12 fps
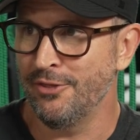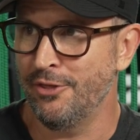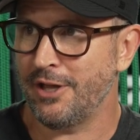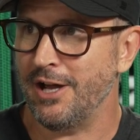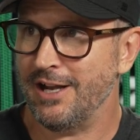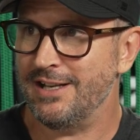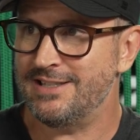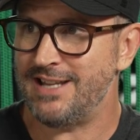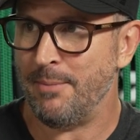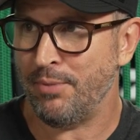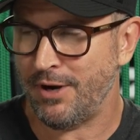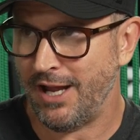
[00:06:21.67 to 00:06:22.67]
the kind of
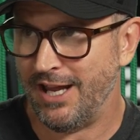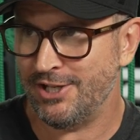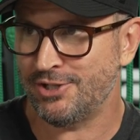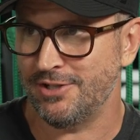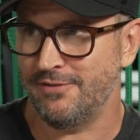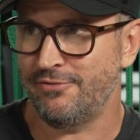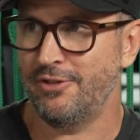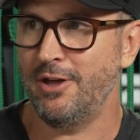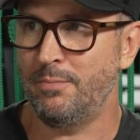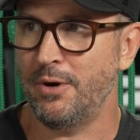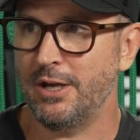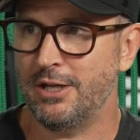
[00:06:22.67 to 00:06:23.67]
deprecation of
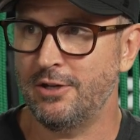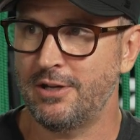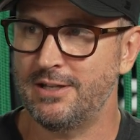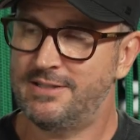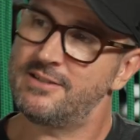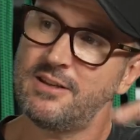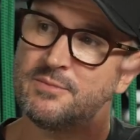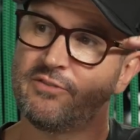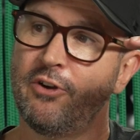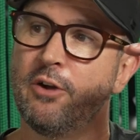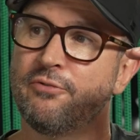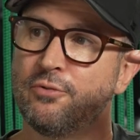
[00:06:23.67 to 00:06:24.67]
third-party cookies in terms
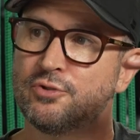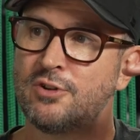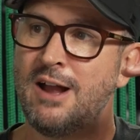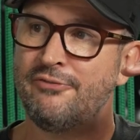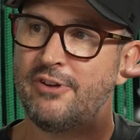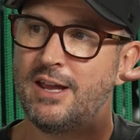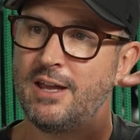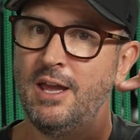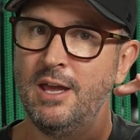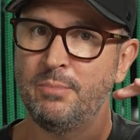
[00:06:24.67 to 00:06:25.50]
of overall traffic,